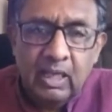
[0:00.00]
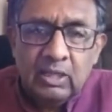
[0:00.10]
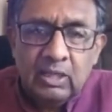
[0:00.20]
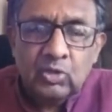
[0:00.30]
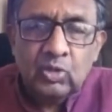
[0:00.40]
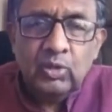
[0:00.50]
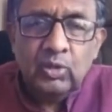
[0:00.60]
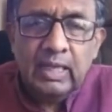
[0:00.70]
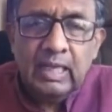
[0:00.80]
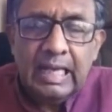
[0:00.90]
So
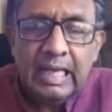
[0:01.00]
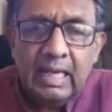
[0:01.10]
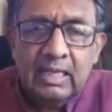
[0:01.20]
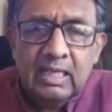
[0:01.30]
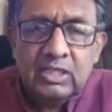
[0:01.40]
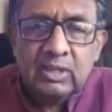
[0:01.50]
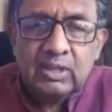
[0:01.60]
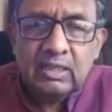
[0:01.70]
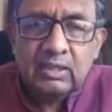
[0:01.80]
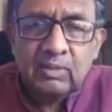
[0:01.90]
the idea is
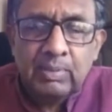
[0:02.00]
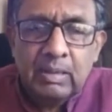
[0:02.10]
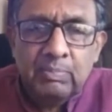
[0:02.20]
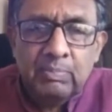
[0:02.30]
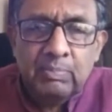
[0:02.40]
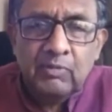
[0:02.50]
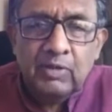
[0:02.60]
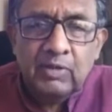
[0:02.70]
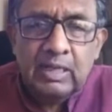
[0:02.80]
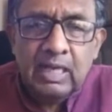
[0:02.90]
that the people of
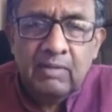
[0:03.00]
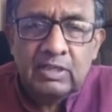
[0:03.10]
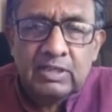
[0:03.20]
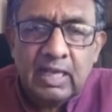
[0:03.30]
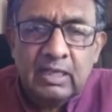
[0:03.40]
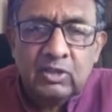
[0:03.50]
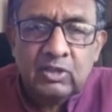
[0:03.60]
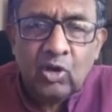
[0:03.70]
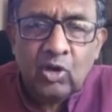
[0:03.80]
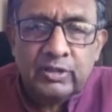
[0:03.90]
India have decided to
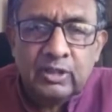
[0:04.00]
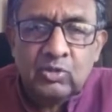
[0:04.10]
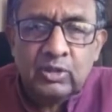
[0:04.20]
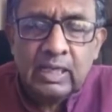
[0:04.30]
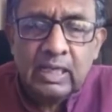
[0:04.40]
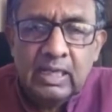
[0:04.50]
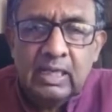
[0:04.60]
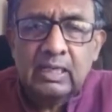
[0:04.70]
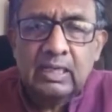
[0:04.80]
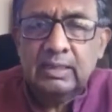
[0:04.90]
constitute
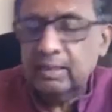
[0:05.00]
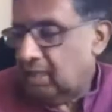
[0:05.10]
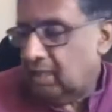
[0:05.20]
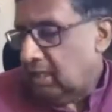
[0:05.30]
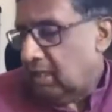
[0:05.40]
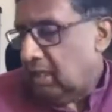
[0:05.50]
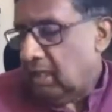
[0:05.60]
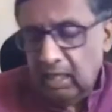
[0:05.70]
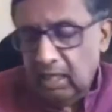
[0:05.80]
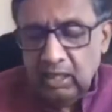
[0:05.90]
India
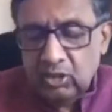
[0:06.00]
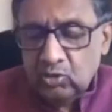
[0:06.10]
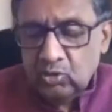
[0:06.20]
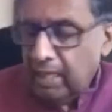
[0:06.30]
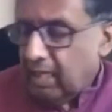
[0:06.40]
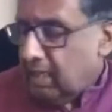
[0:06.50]
into a